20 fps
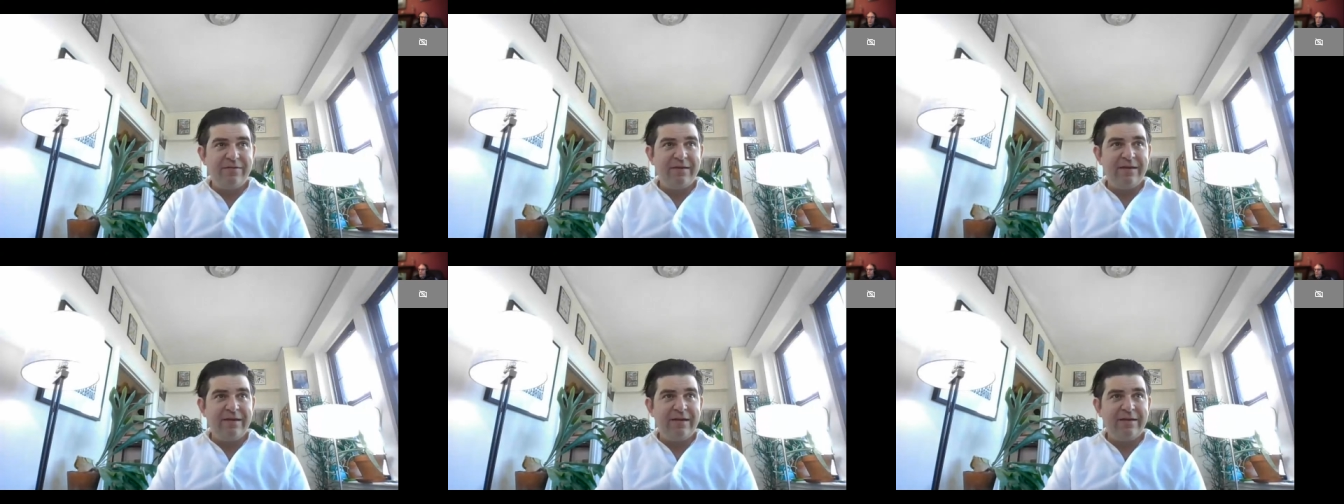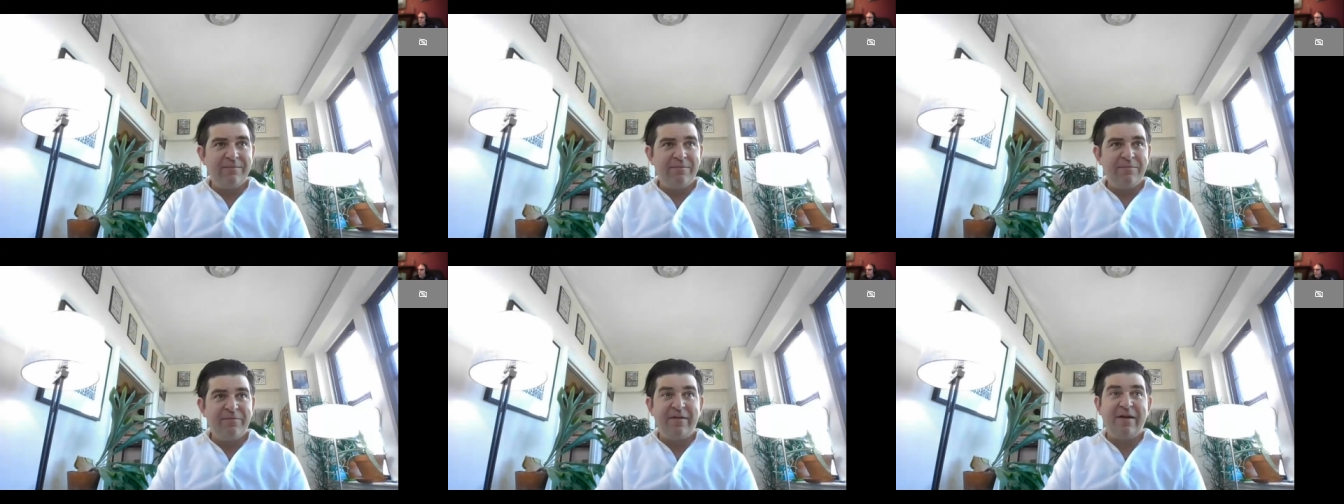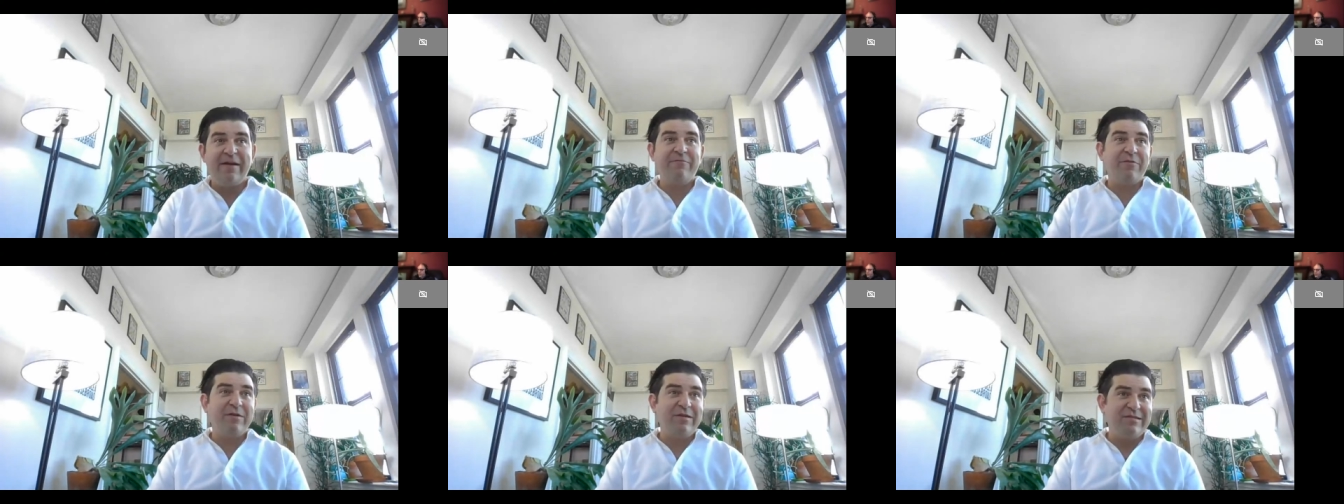um,
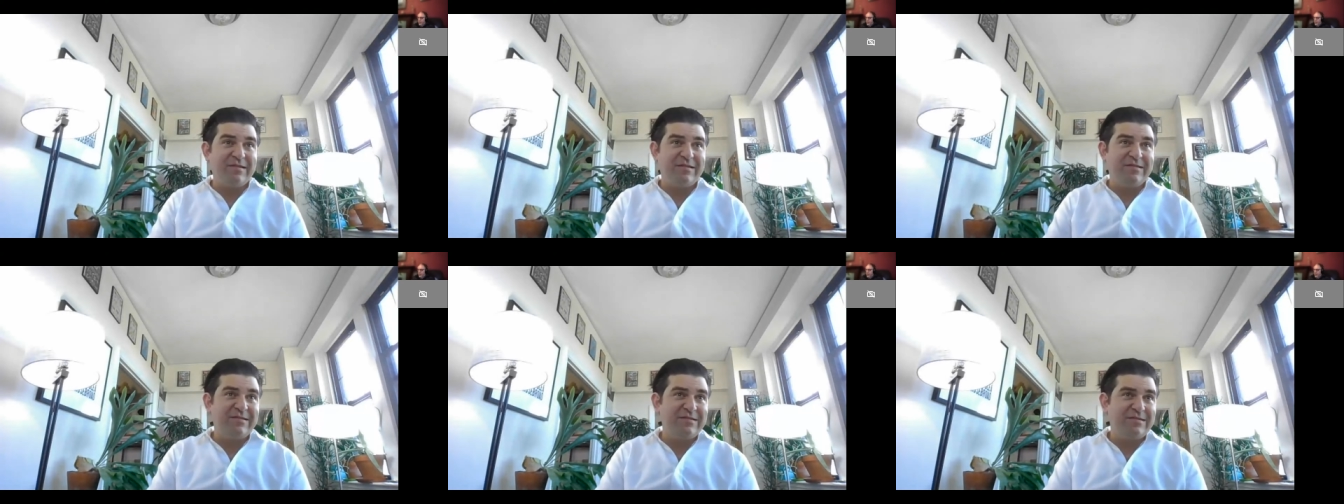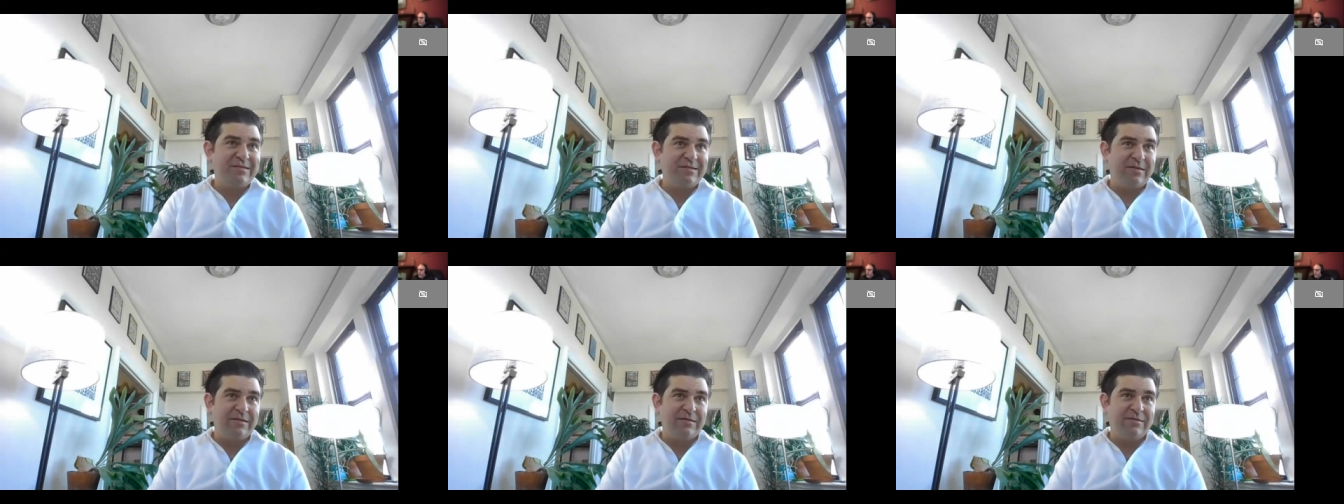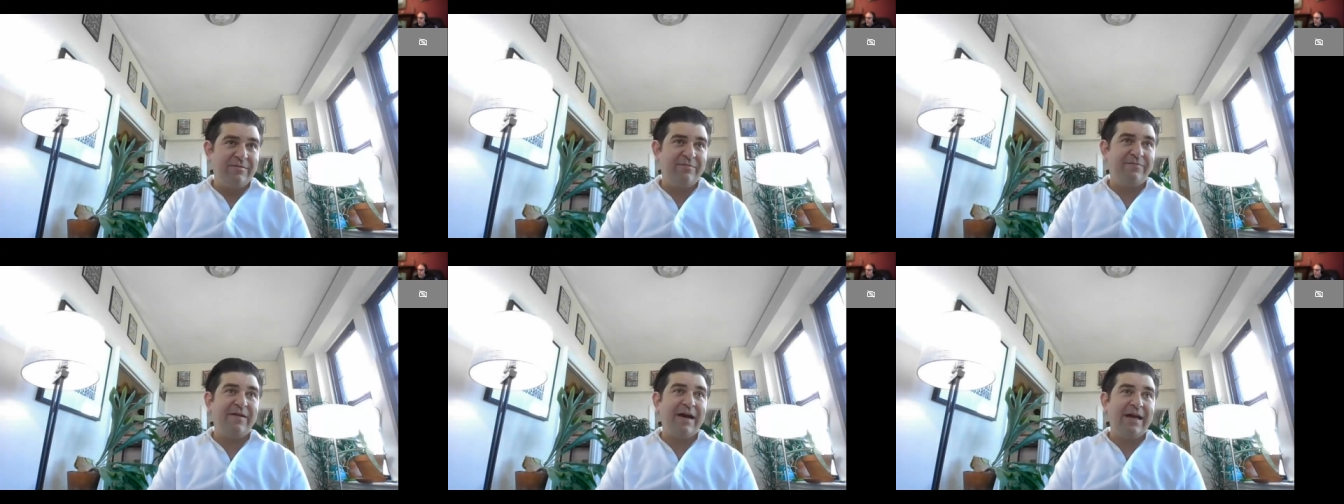five reasons
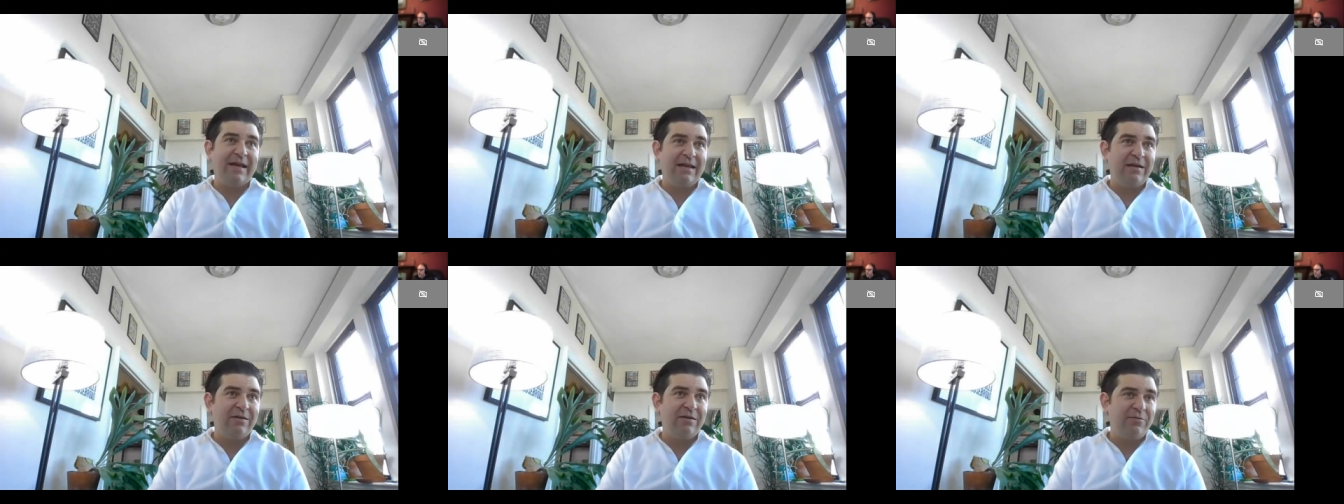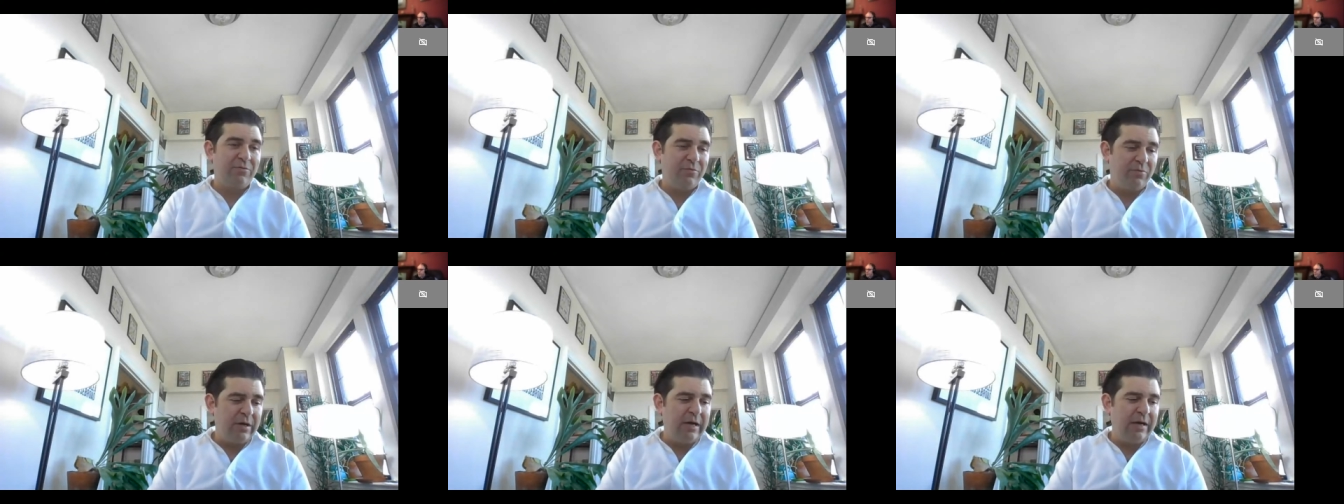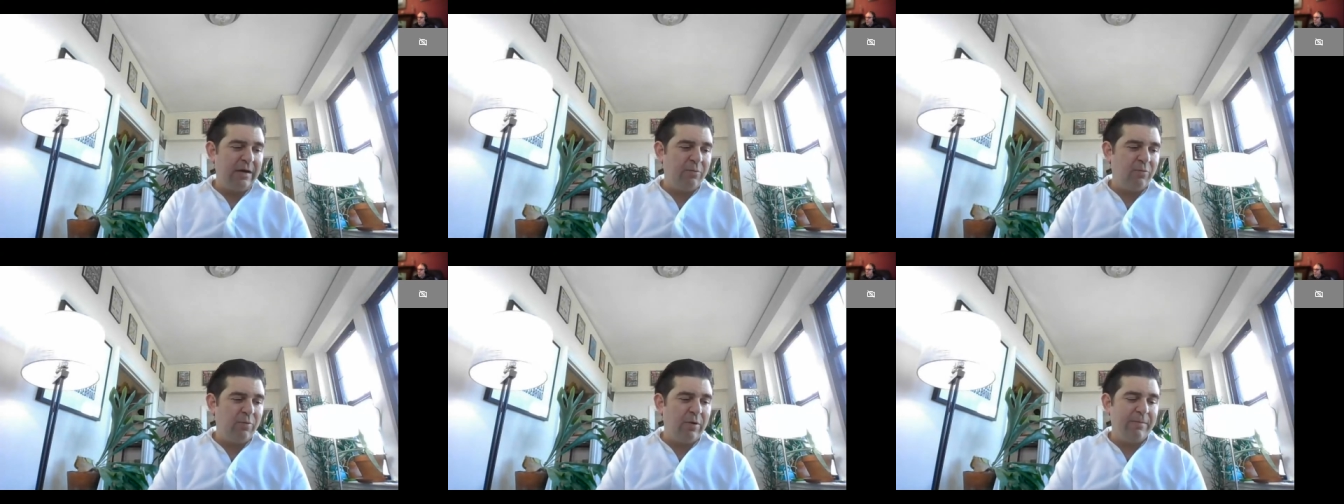defining
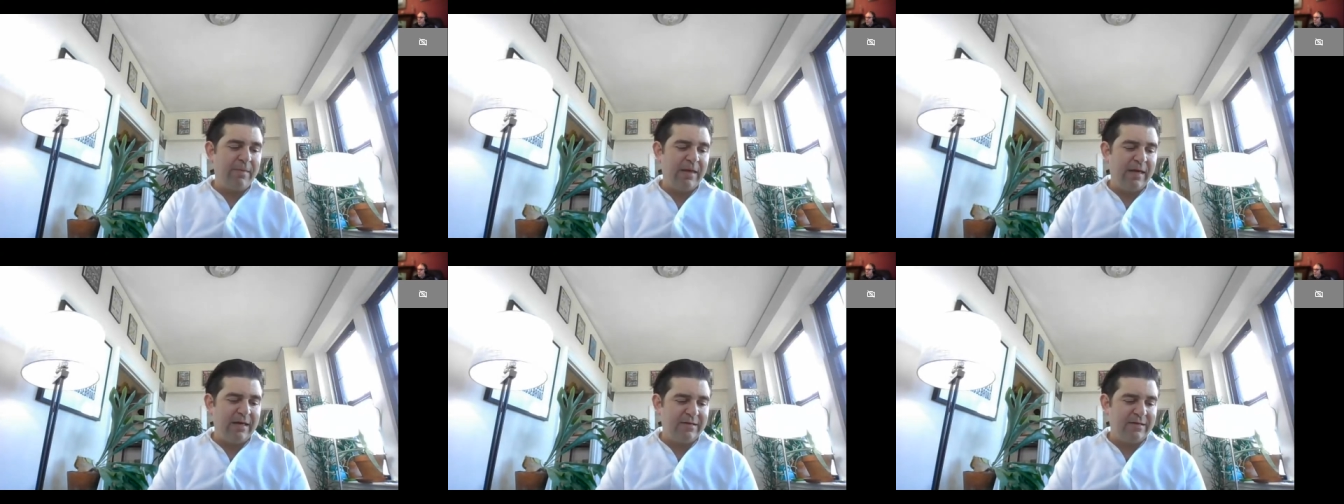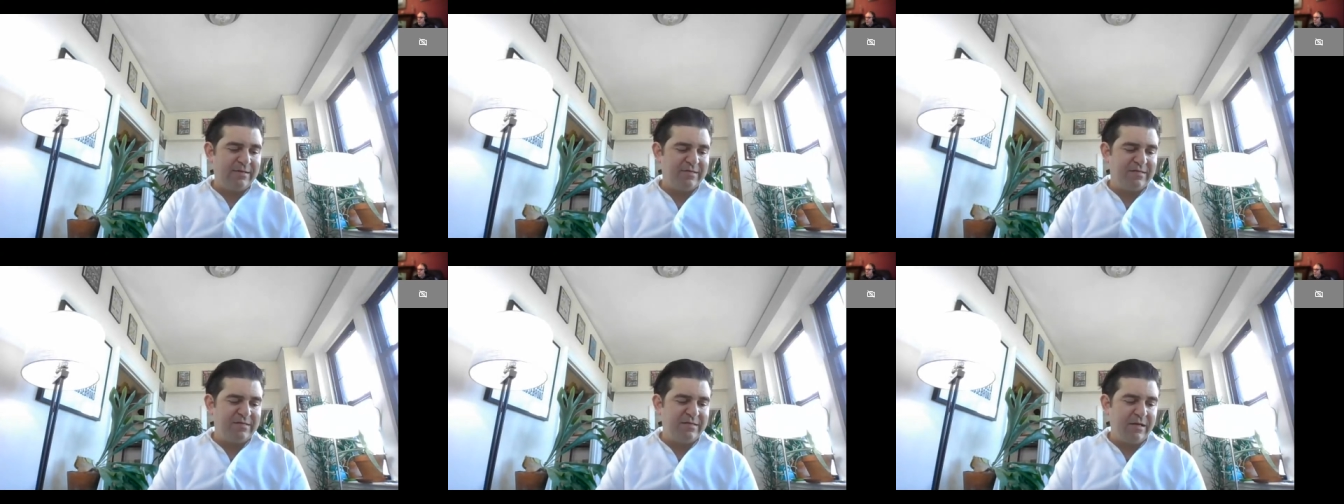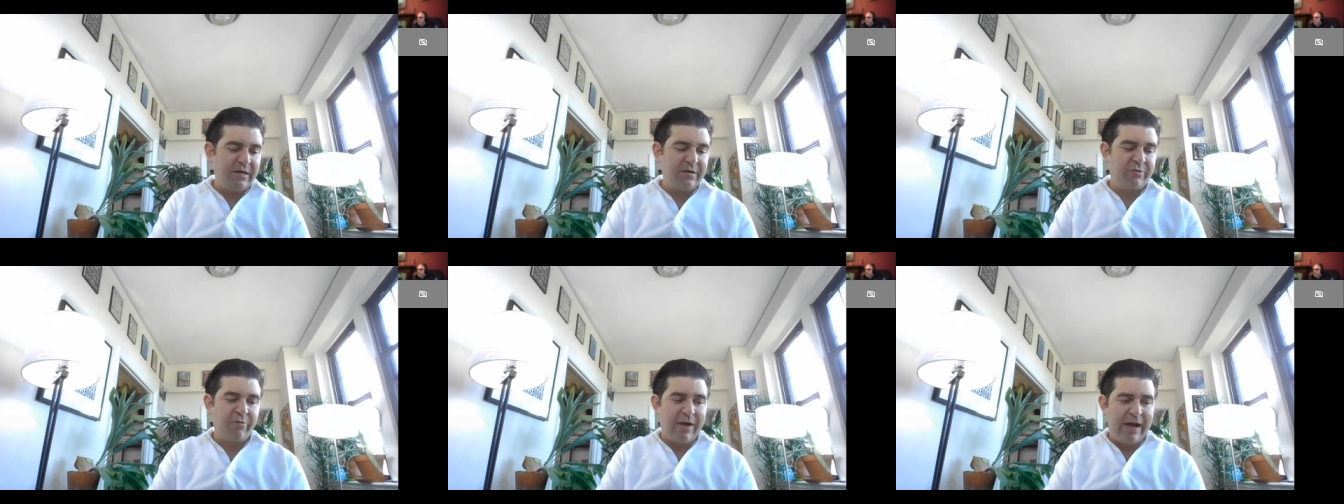uh, what makes
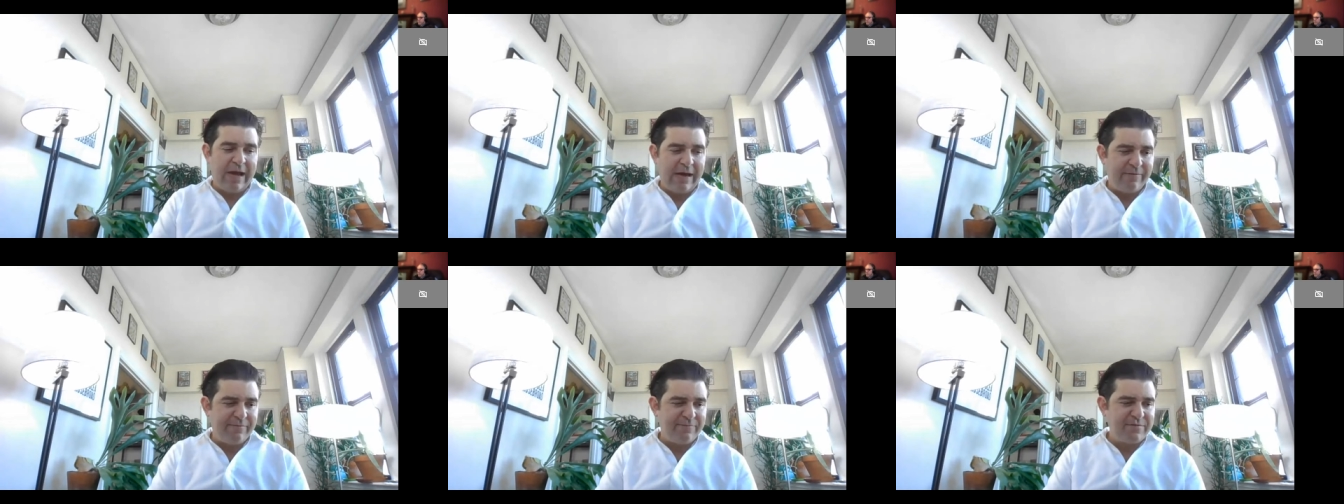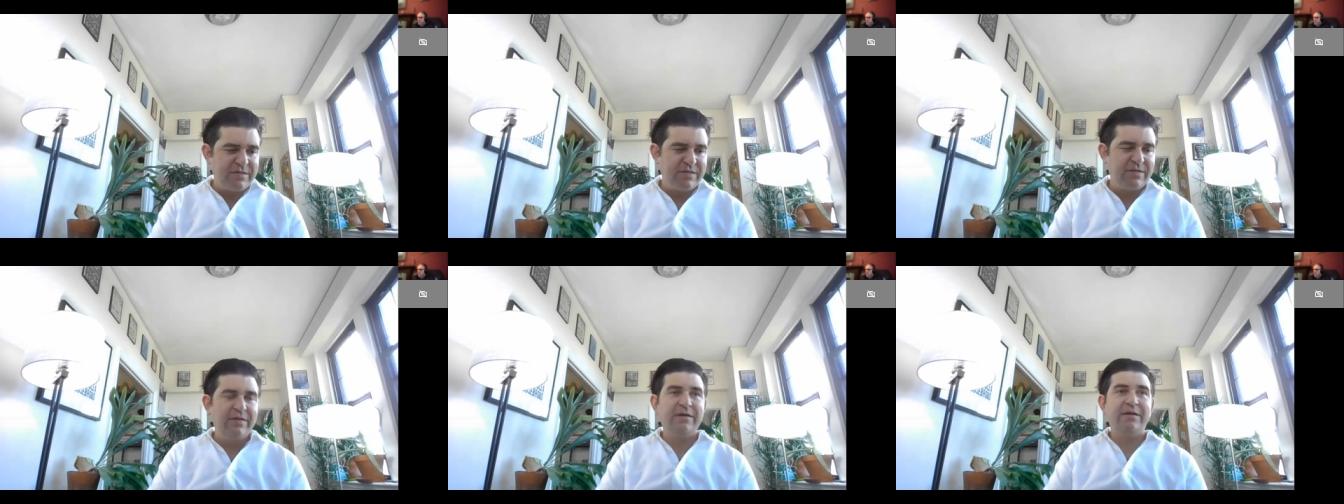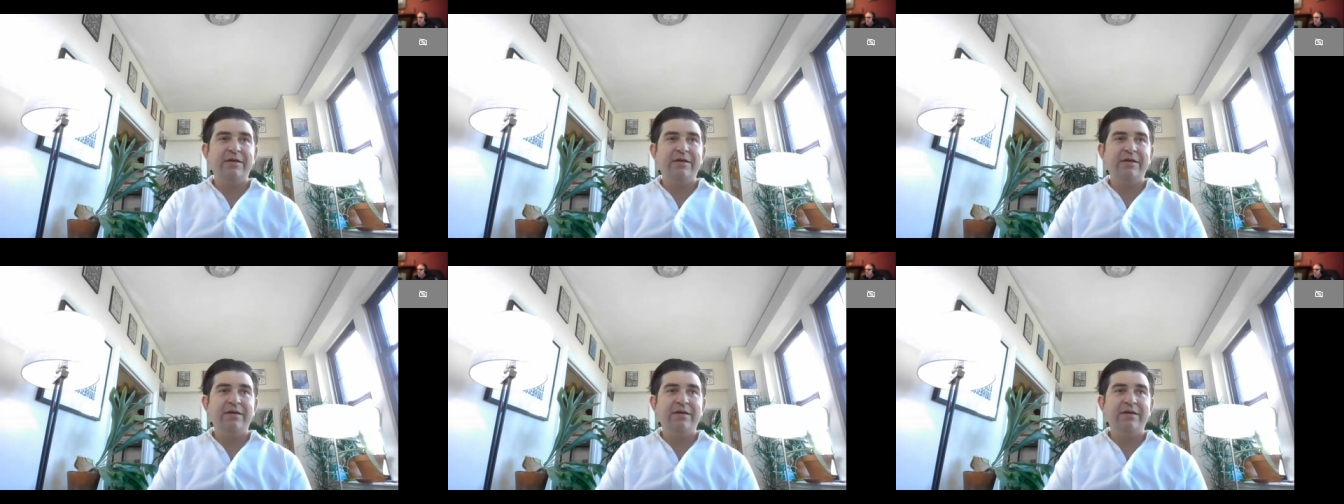a craft,